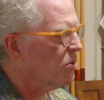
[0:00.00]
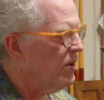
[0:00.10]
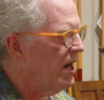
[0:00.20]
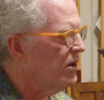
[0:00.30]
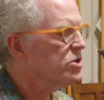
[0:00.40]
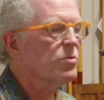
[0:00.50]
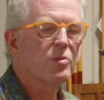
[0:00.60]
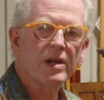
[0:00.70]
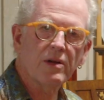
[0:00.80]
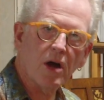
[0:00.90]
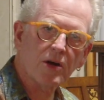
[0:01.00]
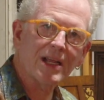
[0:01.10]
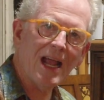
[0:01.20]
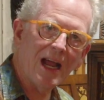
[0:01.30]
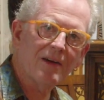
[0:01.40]
rare is we hardly
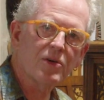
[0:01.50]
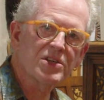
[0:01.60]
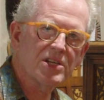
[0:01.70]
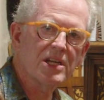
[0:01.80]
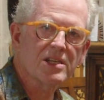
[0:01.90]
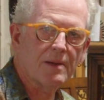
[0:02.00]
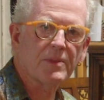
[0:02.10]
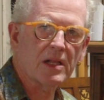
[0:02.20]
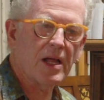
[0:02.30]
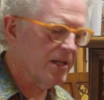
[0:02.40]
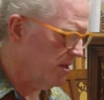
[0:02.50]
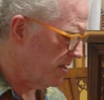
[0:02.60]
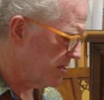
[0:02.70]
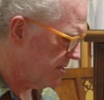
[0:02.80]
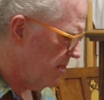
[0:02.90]
ever see something like
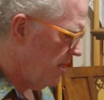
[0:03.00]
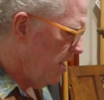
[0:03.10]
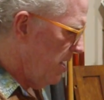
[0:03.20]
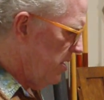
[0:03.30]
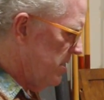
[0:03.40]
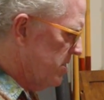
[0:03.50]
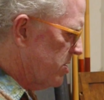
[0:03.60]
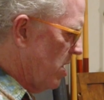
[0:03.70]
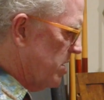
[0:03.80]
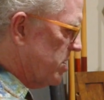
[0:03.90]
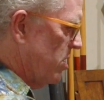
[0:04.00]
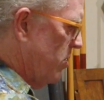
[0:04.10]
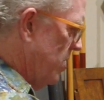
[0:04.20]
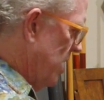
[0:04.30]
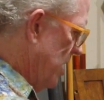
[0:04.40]
this. This is
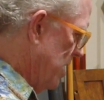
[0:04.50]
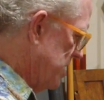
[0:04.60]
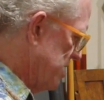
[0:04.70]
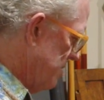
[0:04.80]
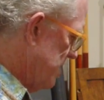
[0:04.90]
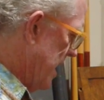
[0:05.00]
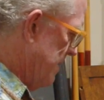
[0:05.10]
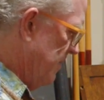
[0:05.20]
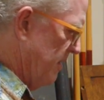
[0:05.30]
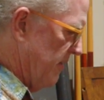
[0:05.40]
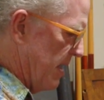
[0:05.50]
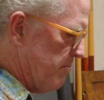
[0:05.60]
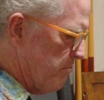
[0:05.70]
also some type of a